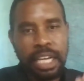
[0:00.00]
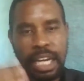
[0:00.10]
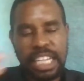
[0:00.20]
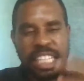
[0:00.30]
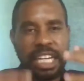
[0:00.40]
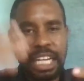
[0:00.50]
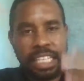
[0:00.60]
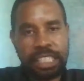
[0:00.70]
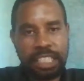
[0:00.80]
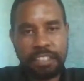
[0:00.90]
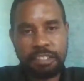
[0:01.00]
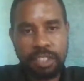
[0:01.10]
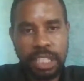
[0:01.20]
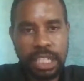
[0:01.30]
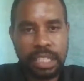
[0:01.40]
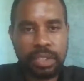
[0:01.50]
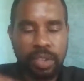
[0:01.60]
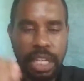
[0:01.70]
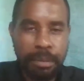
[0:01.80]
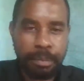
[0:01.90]
another grant in the future, you
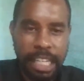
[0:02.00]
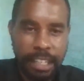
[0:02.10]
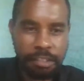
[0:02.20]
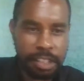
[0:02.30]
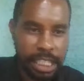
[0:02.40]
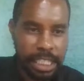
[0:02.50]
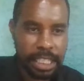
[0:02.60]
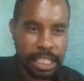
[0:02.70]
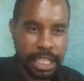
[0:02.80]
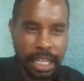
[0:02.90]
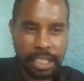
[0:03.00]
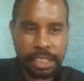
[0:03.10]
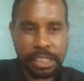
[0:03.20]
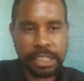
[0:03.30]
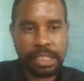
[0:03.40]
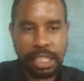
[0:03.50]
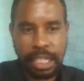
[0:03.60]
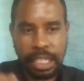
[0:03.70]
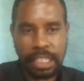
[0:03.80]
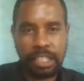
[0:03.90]
can apply for that other grant,
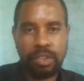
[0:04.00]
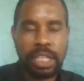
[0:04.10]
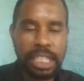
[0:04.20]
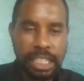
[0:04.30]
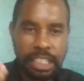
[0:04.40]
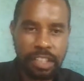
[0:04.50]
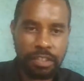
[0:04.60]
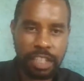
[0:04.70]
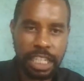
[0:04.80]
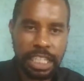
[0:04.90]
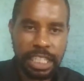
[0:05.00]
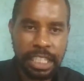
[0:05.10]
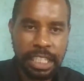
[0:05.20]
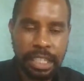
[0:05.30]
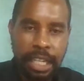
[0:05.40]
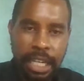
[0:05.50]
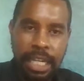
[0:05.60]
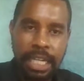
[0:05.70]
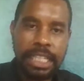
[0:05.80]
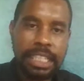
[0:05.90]
and your chances of getting
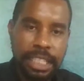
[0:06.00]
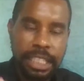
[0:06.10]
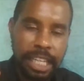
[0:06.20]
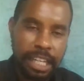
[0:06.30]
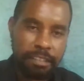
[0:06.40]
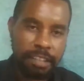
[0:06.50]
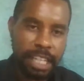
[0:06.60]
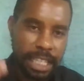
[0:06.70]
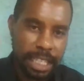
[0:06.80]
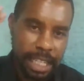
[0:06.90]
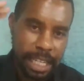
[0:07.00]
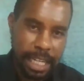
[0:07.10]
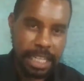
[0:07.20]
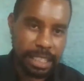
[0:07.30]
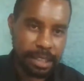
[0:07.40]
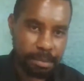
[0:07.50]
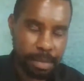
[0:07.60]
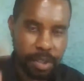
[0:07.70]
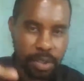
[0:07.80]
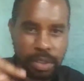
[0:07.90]
it are very high
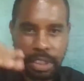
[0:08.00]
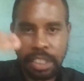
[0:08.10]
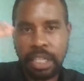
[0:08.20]
because